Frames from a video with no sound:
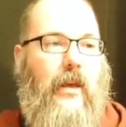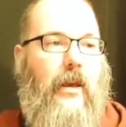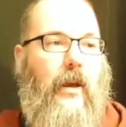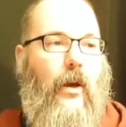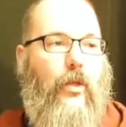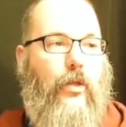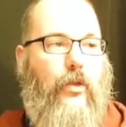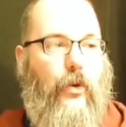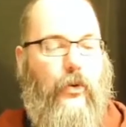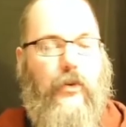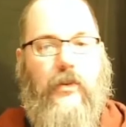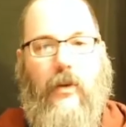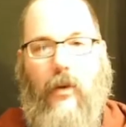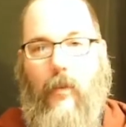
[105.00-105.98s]

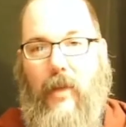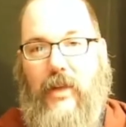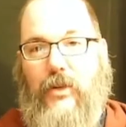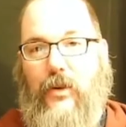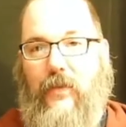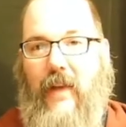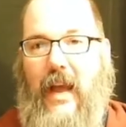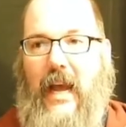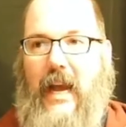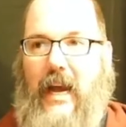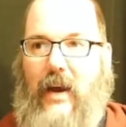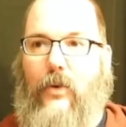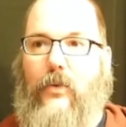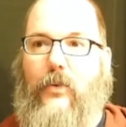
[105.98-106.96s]
those are a measure of
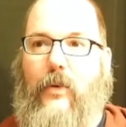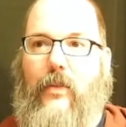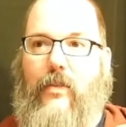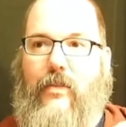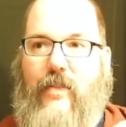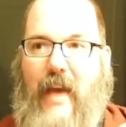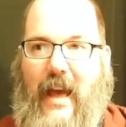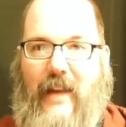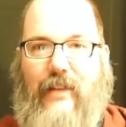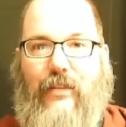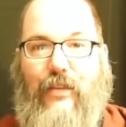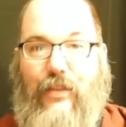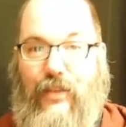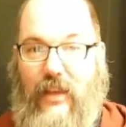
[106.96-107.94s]
how that
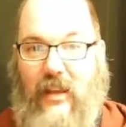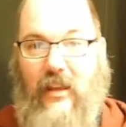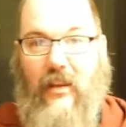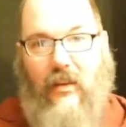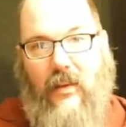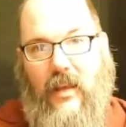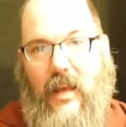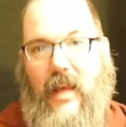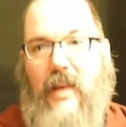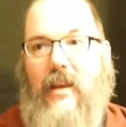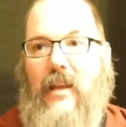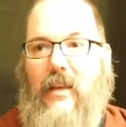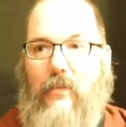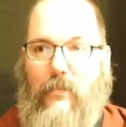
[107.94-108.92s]
thing
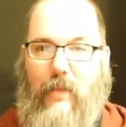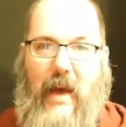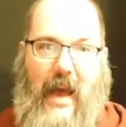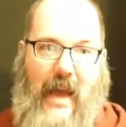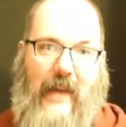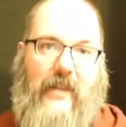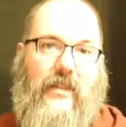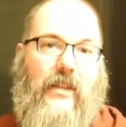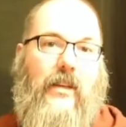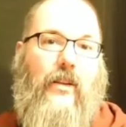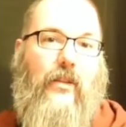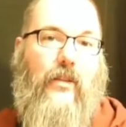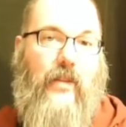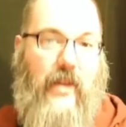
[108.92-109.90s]
can impact
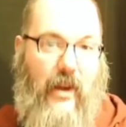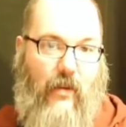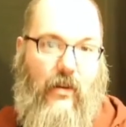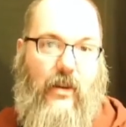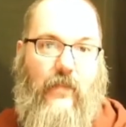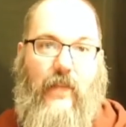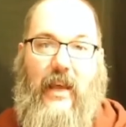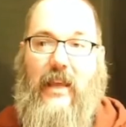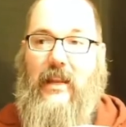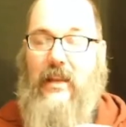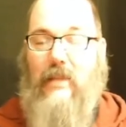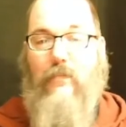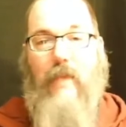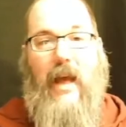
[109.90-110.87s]
the narrative, that can
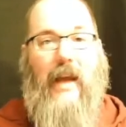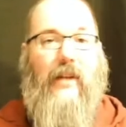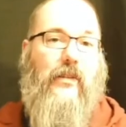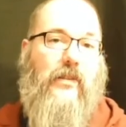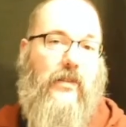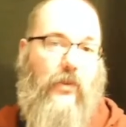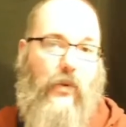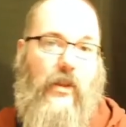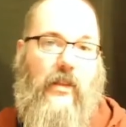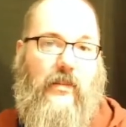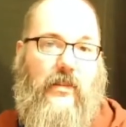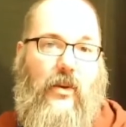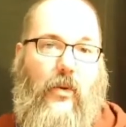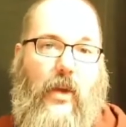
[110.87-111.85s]
impact the story
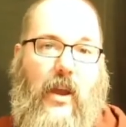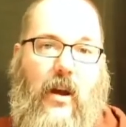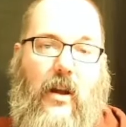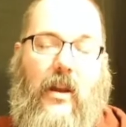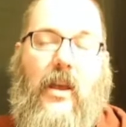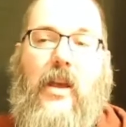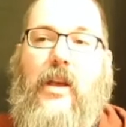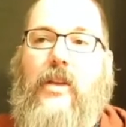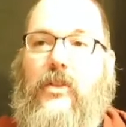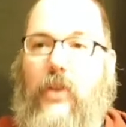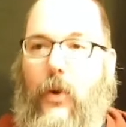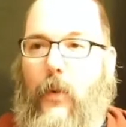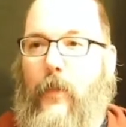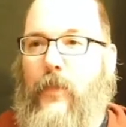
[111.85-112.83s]
that's going on.
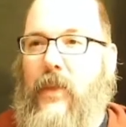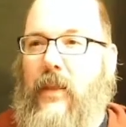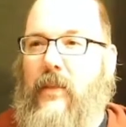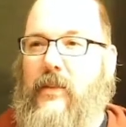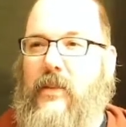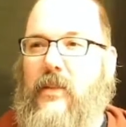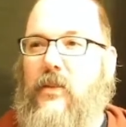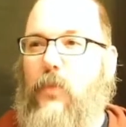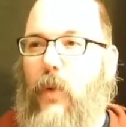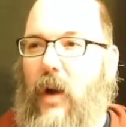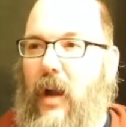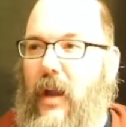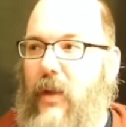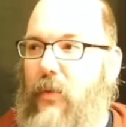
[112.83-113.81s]
So this is
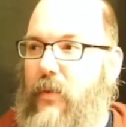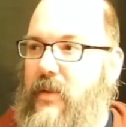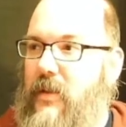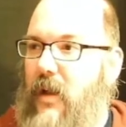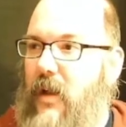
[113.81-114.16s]
why when